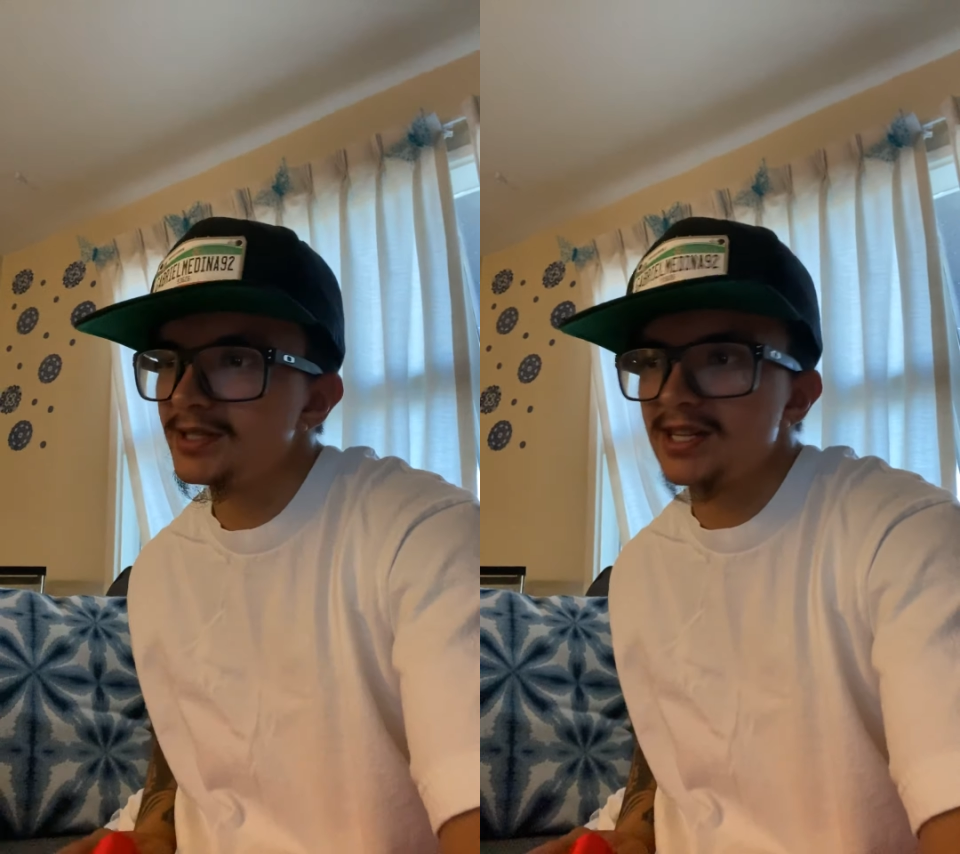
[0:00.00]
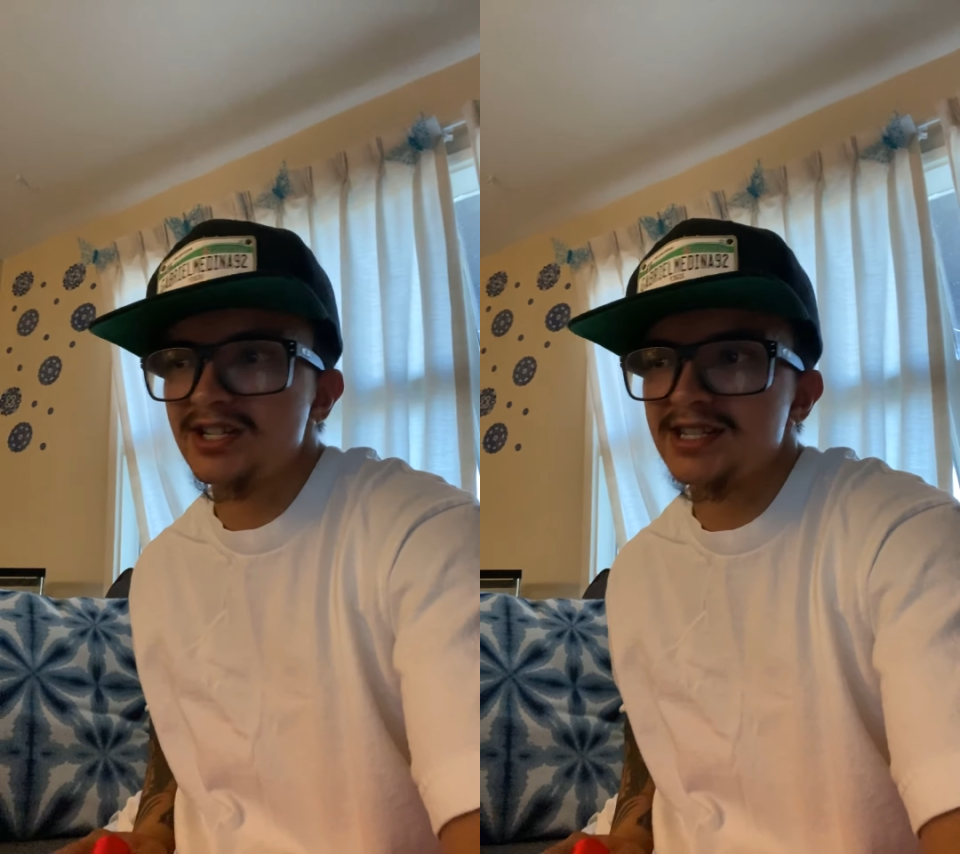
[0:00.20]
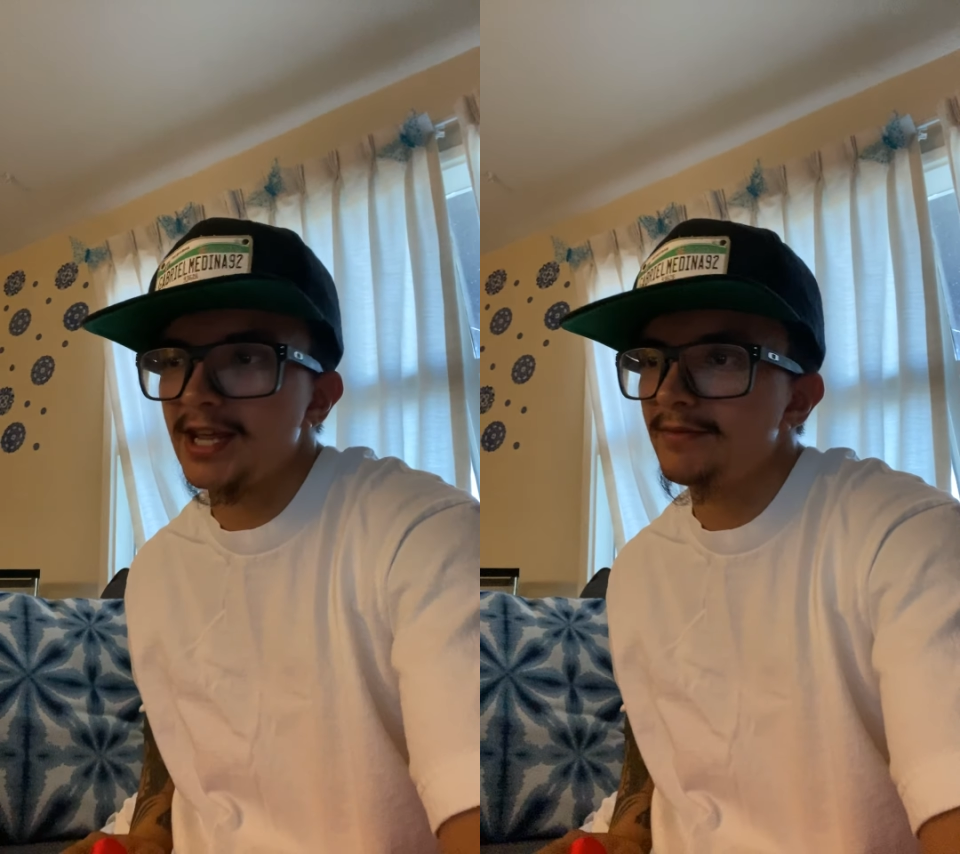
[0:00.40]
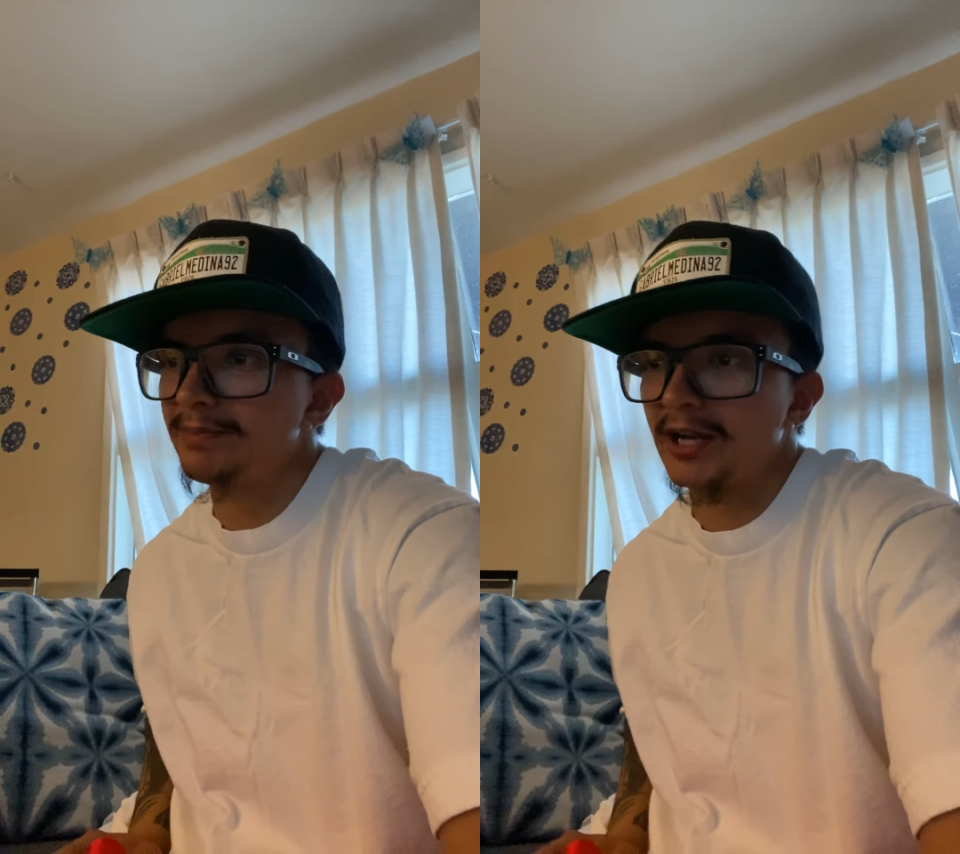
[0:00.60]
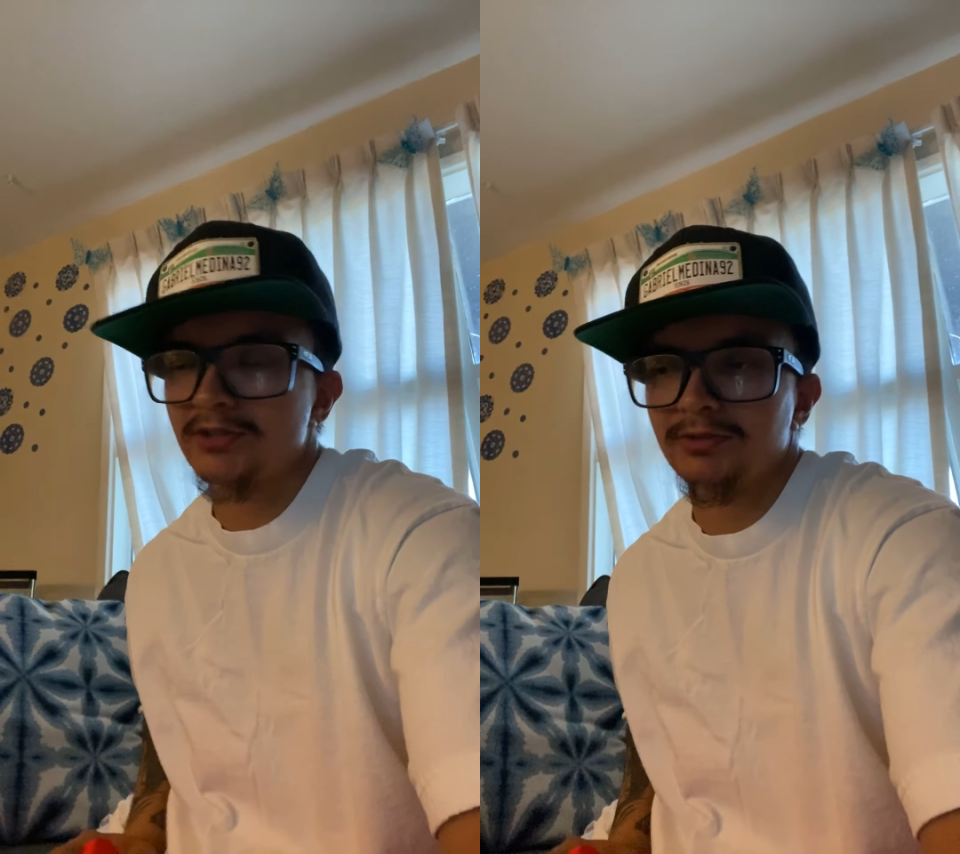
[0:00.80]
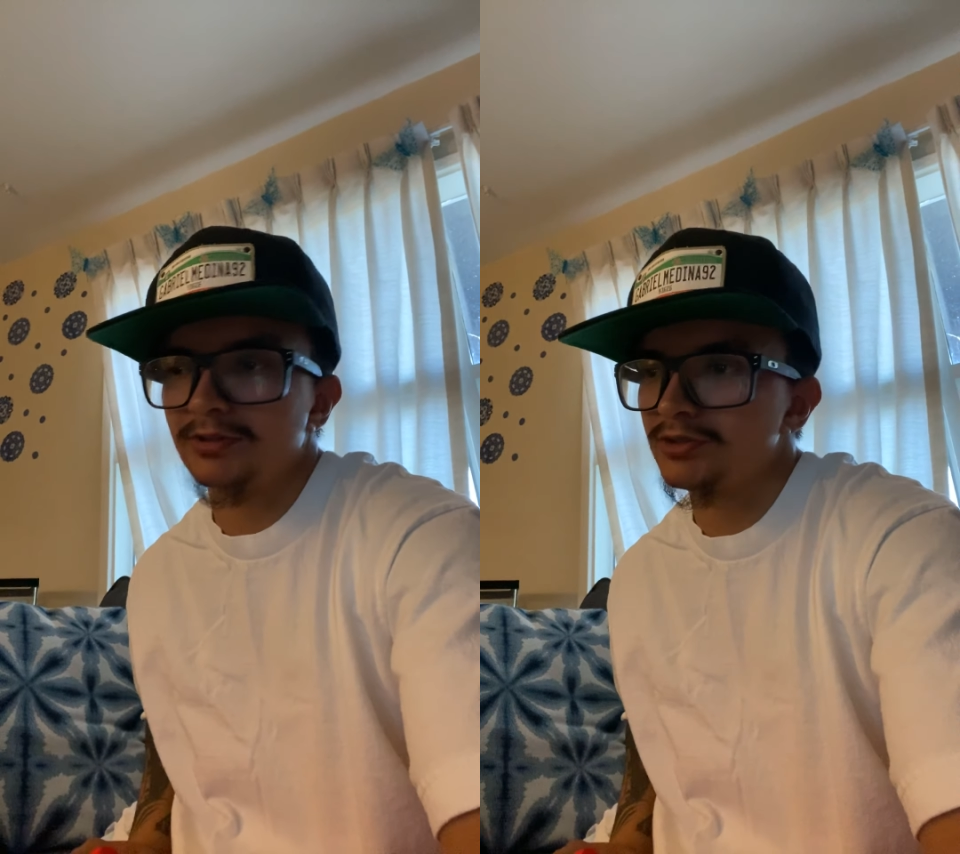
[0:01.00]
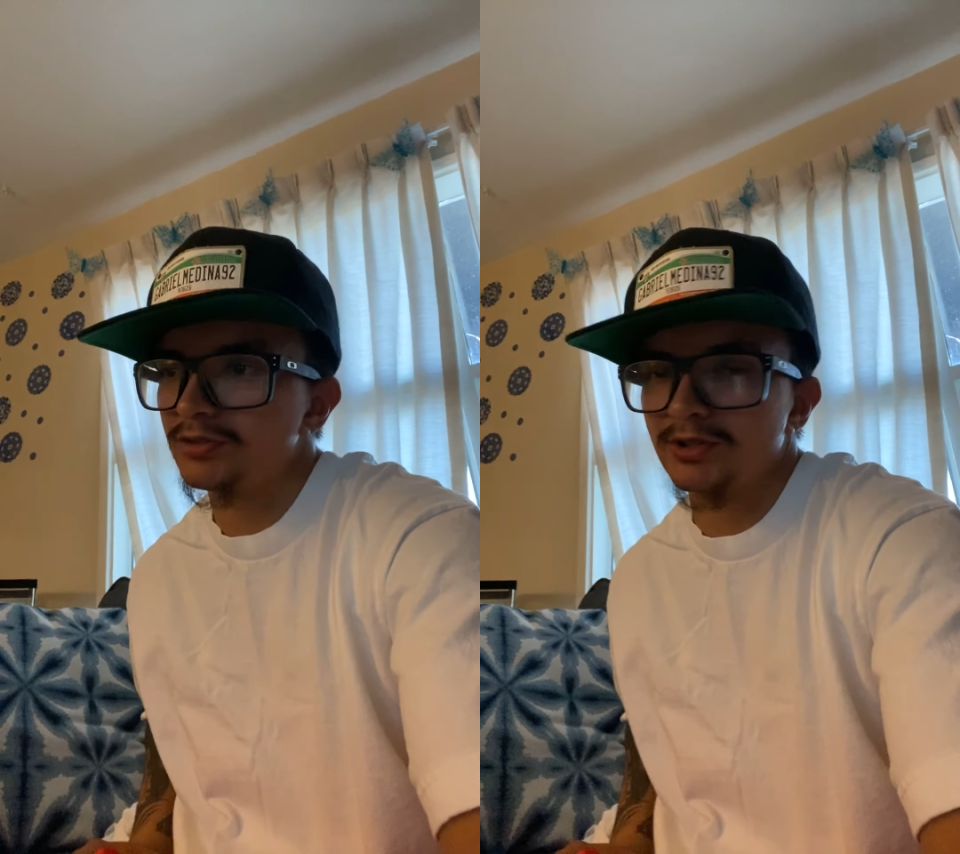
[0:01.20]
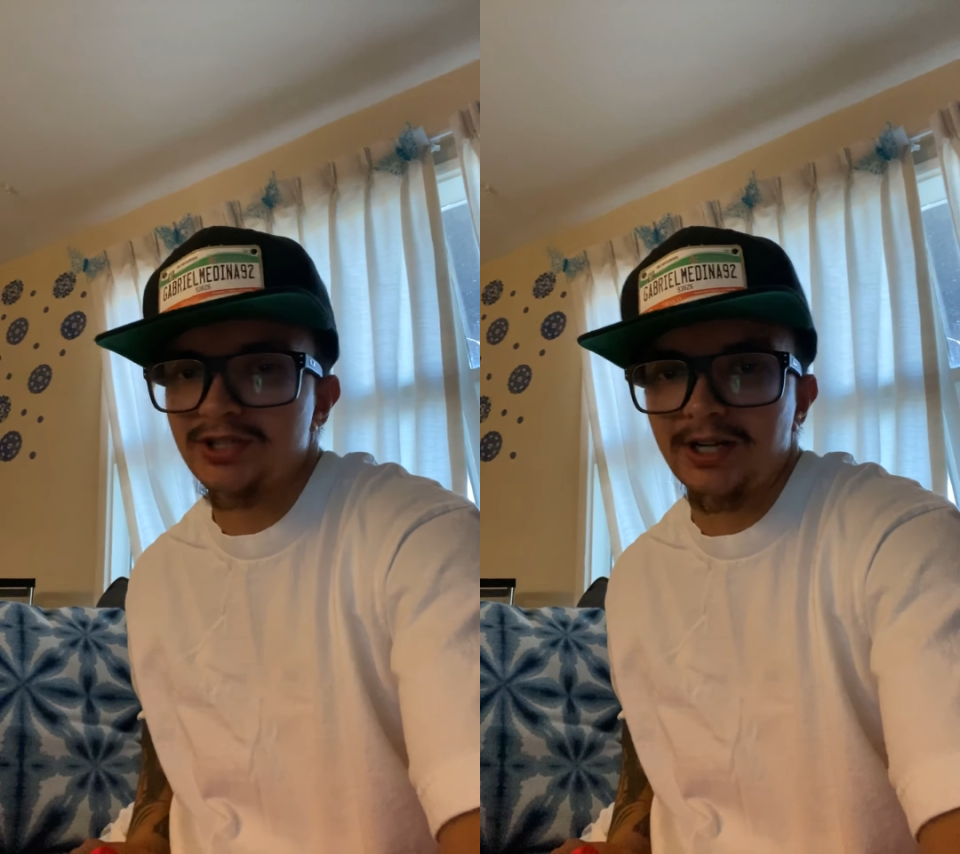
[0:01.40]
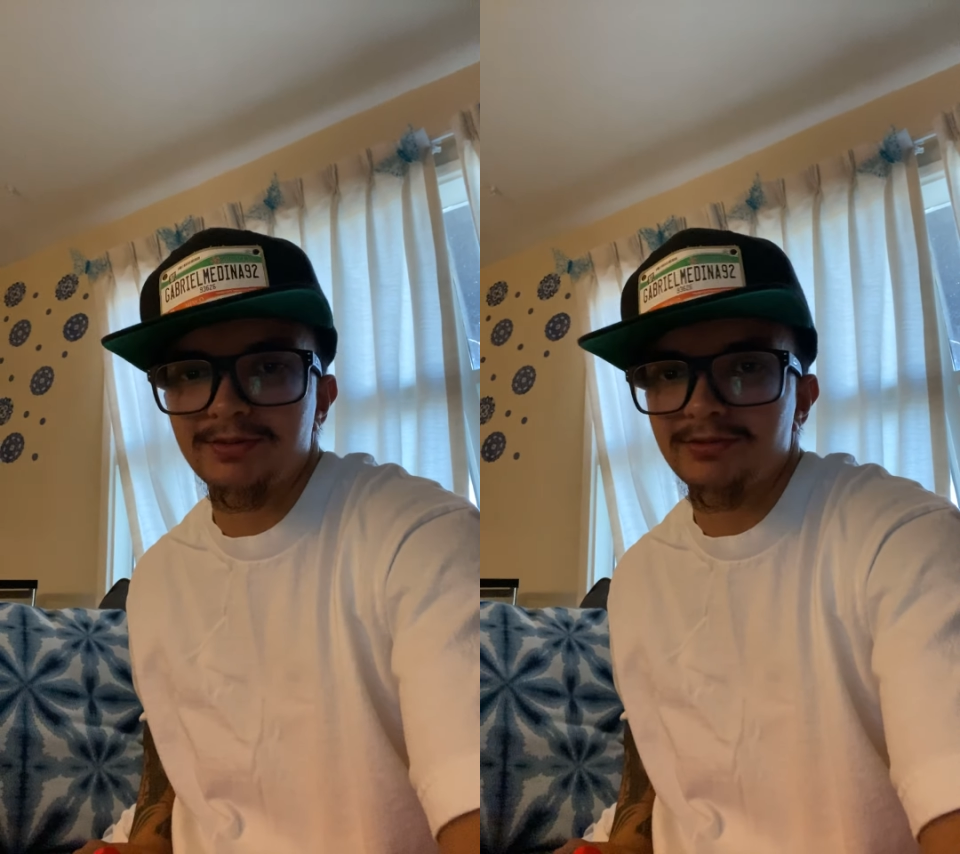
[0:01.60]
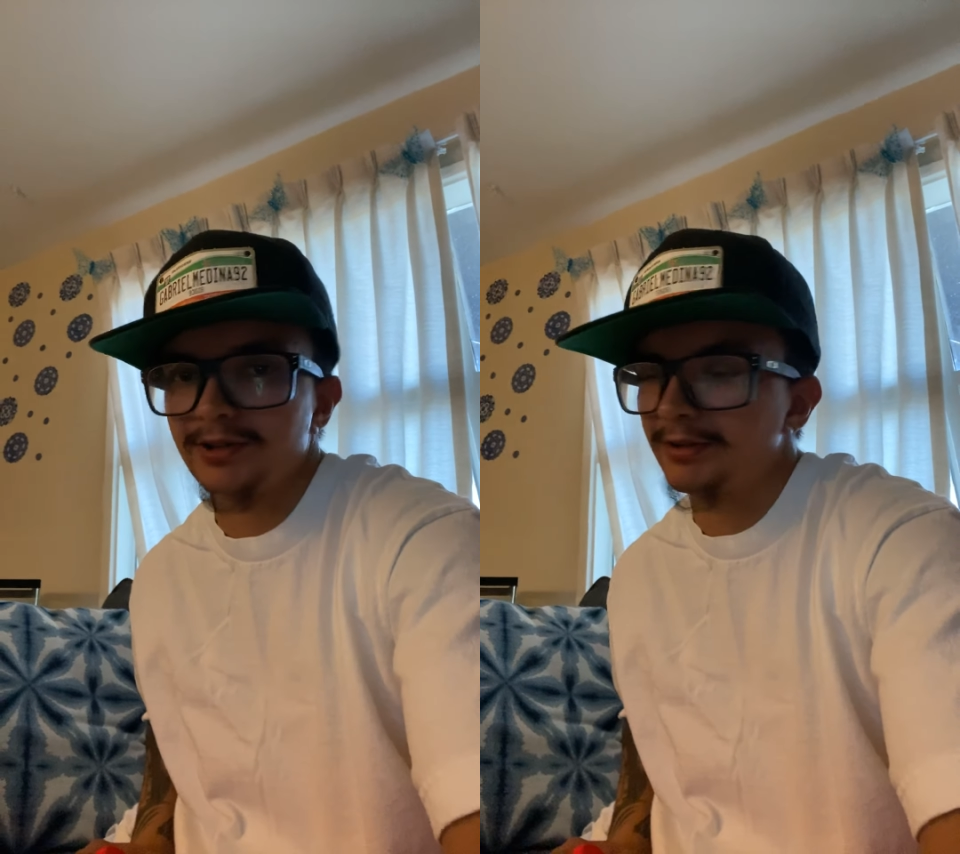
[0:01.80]
They just gave Patrick Mahomes too much time
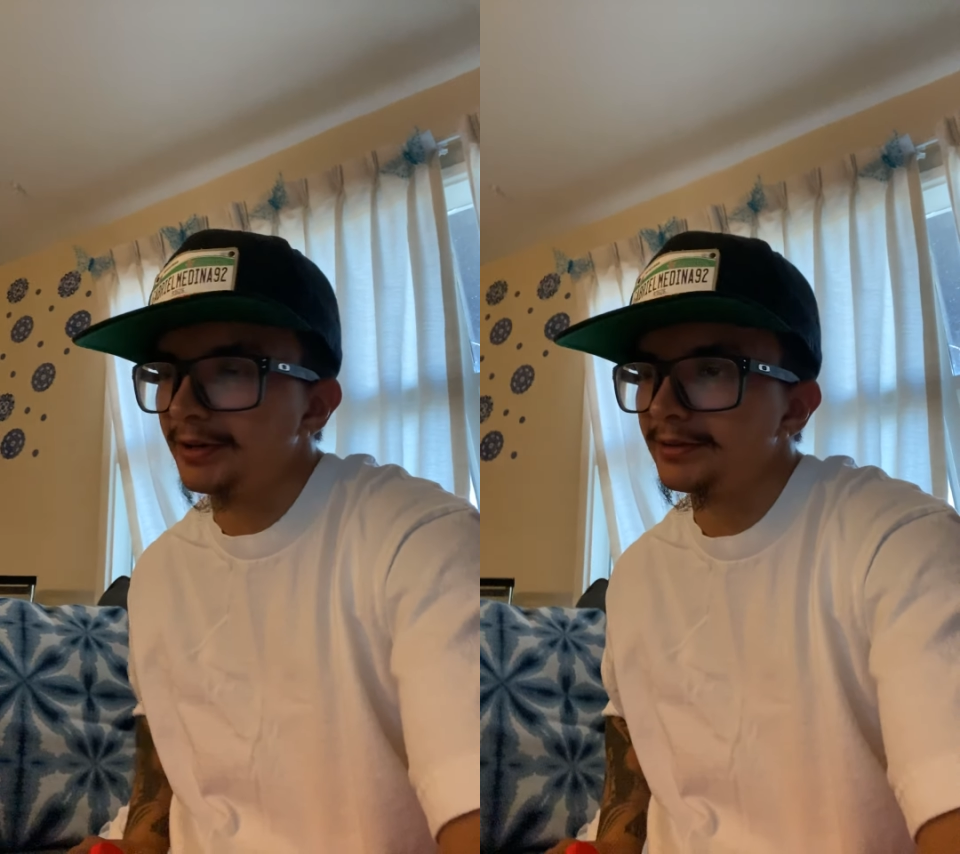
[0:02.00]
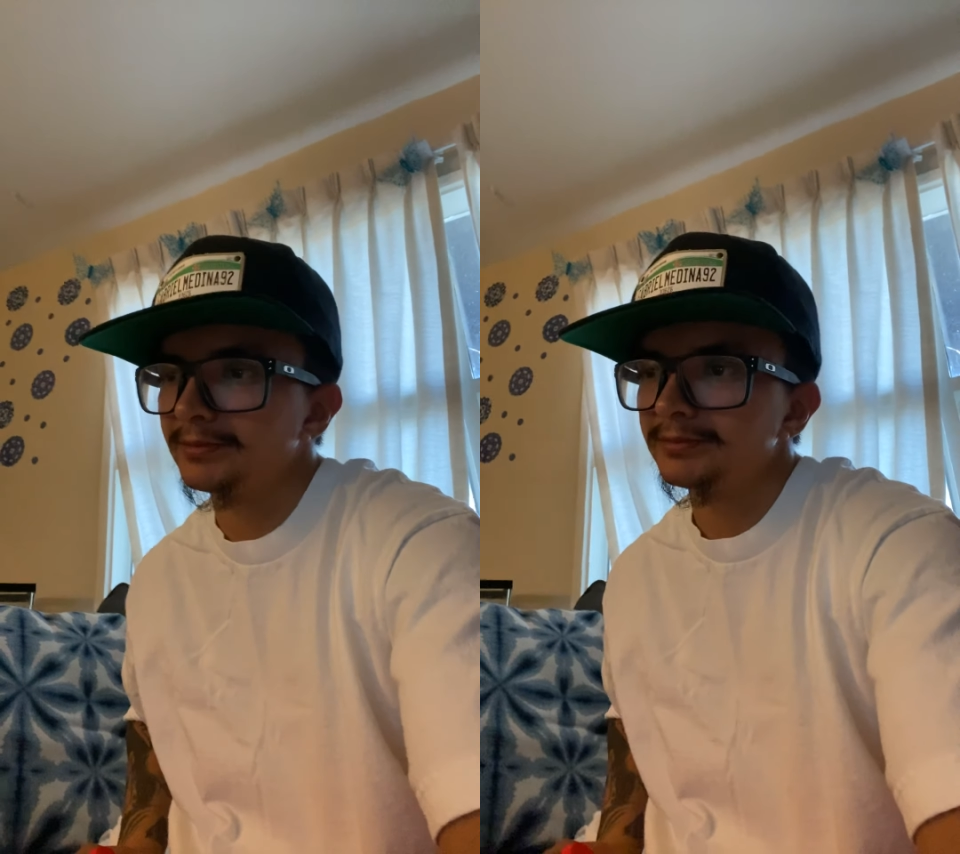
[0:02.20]
to run around.